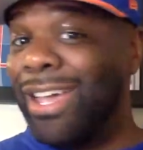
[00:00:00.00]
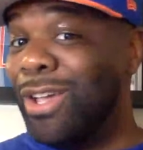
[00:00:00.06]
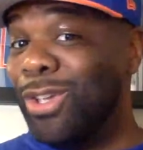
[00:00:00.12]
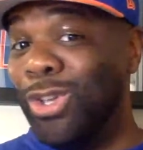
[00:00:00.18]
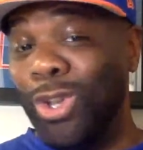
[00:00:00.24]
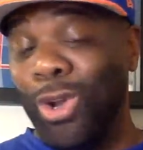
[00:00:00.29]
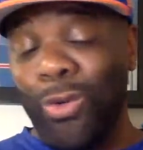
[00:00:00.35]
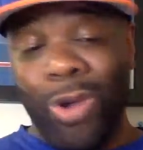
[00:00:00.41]

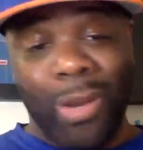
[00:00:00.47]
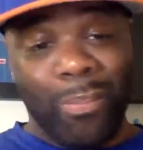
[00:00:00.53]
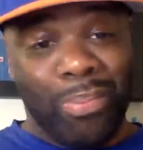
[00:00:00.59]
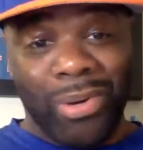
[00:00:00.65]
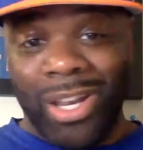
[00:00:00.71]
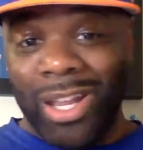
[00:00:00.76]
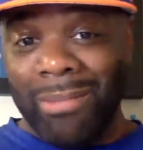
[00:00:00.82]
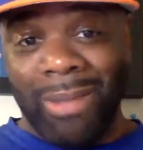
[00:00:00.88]
You don't want to
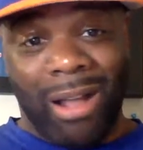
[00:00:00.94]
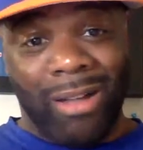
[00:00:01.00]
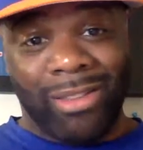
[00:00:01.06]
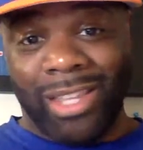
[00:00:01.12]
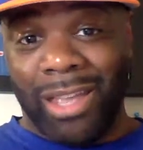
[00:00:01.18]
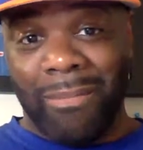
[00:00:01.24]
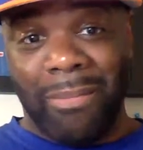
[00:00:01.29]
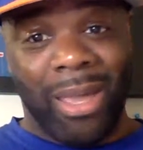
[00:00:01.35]
put him
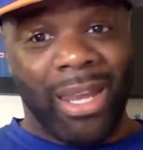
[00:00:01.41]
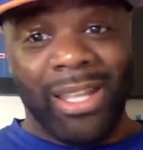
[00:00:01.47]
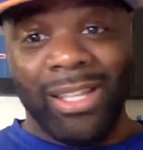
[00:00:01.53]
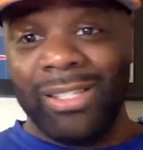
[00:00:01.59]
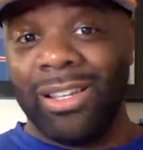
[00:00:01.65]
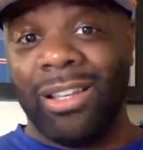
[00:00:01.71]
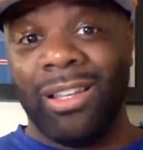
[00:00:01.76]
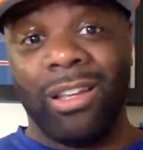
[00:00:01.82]
out there, man.
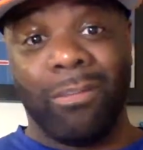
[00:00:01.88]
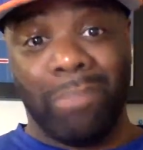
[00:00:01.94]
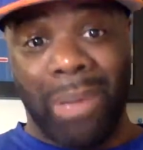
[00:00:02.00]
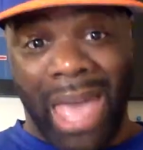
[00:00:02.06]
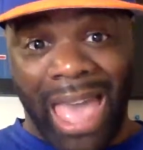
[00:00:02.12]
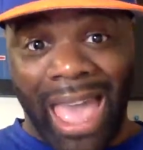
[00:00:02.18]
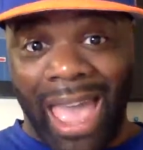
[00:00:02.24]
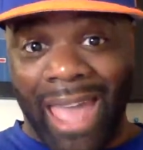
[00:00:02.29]
He's gonna look
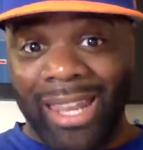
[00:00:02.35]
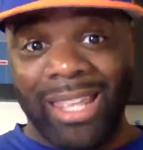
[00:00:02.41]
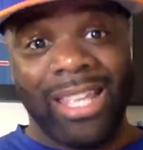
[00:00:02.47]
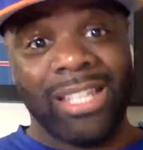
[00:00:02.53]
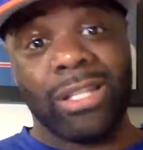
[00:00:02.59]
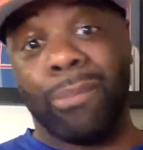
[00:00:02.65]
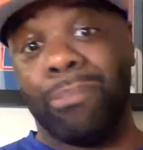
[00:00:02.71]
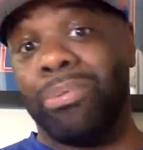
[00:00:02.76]
bad. He
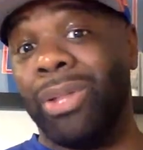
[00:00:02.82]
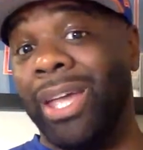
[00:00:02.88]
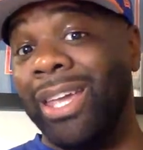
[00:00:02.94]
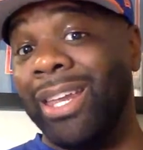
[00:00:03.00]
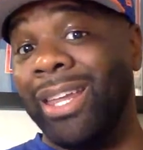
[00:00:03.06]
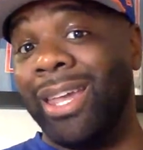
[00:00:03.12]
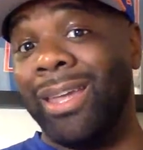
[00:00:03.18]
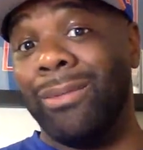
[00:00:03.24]
hasn't
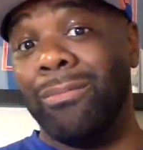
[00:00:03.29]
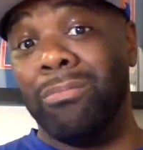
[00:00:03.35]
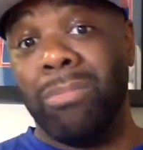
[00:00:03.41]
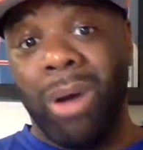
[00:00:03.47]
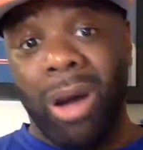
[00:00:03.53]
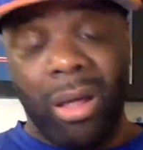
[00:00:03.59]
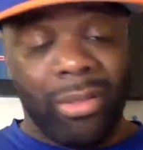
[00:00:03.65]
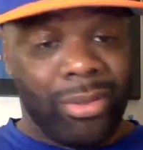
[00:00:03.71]
played in
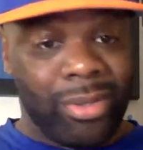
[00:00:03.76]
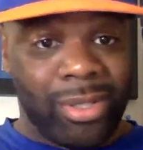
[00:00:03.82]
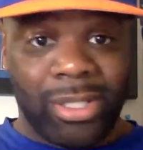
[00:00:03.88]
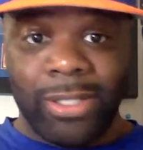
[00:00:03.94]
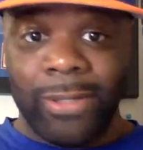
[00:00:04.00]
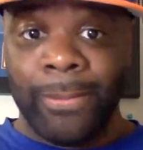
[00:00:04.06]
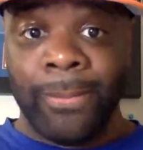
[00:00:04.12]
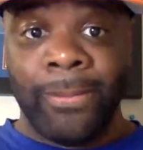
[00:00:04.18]
months.